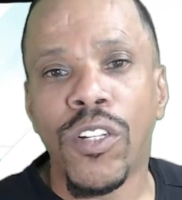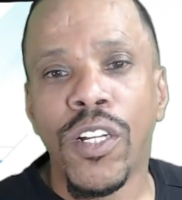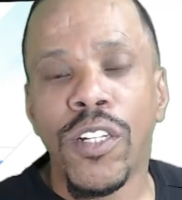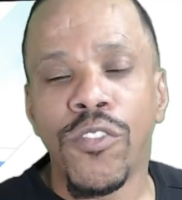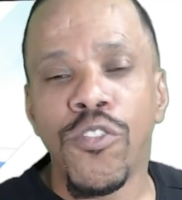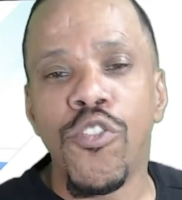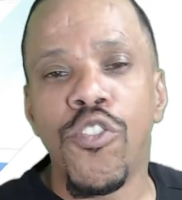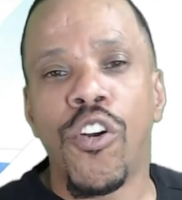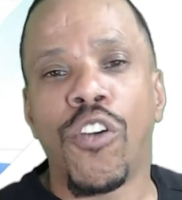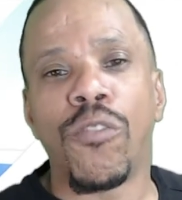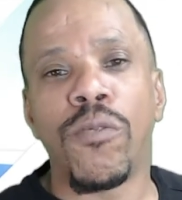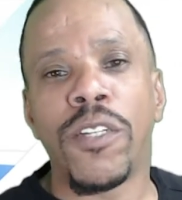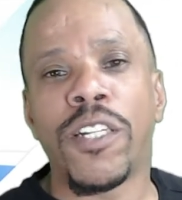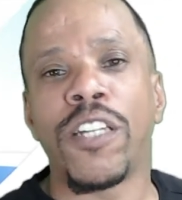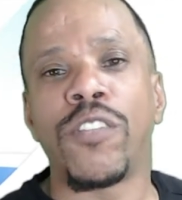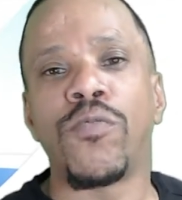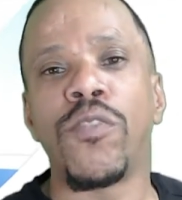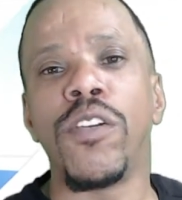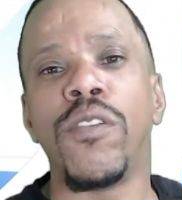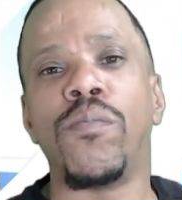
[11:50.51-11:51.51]
Because
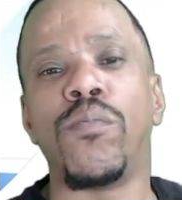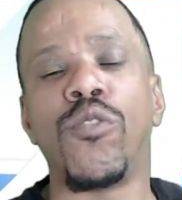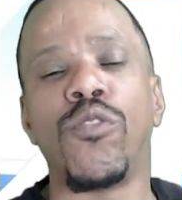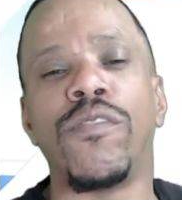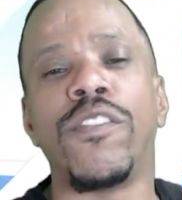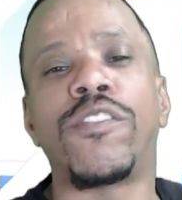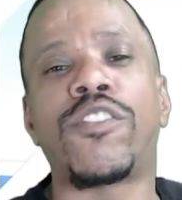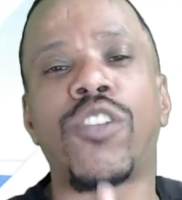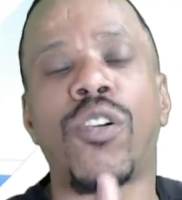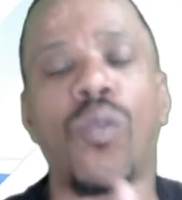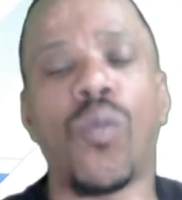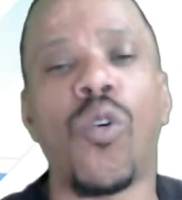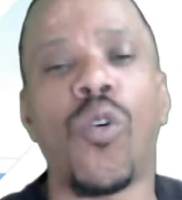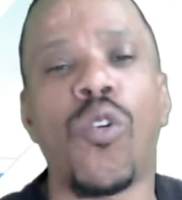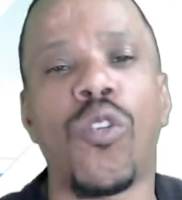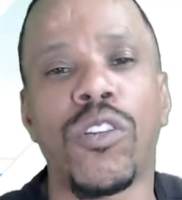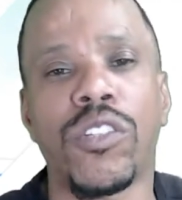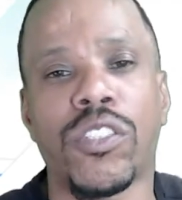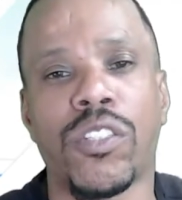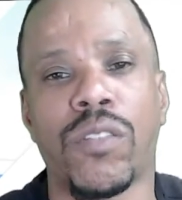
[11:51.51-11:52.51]
we are moving
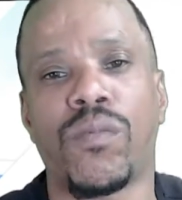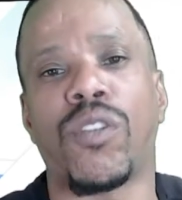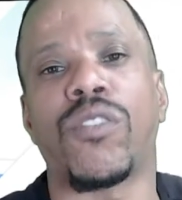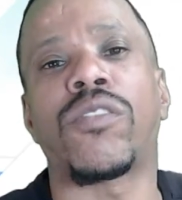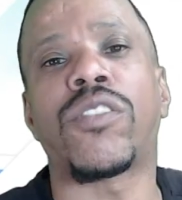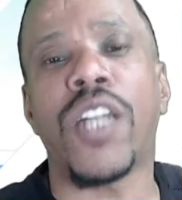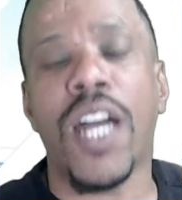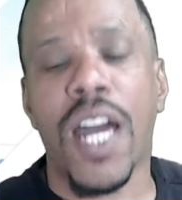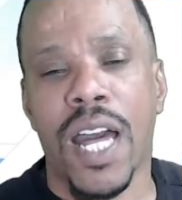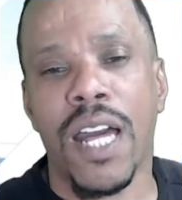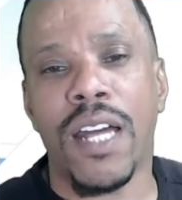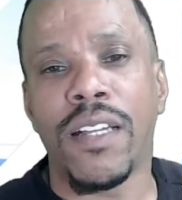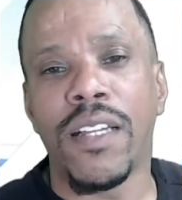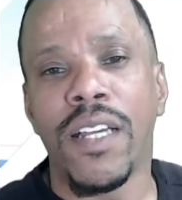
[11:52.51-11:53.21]
towards the Most High.